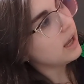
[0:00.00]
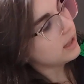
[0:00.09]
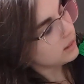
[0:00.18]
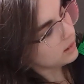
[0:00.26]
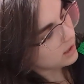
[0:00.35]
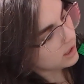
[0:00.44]

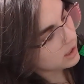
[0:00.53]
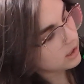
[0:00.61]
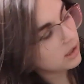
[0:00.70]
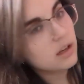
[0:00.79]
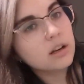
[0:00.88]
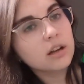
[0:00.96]
and
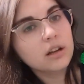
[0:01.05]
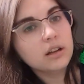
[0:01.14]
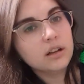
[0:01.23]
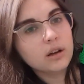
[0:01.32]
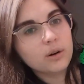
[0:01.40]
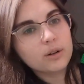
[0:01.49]
then
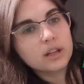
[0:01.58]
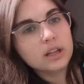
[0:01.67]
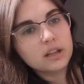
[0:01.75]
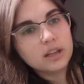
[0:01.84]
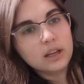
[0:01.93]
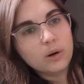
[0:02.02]
on
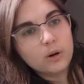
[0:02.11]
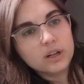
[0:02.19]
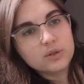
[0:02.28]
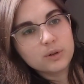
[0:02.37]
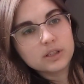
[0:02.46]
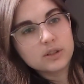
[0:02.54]
the
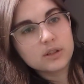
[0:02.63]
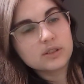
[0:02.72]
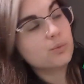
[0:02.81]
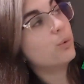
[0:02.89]
orange one. So there's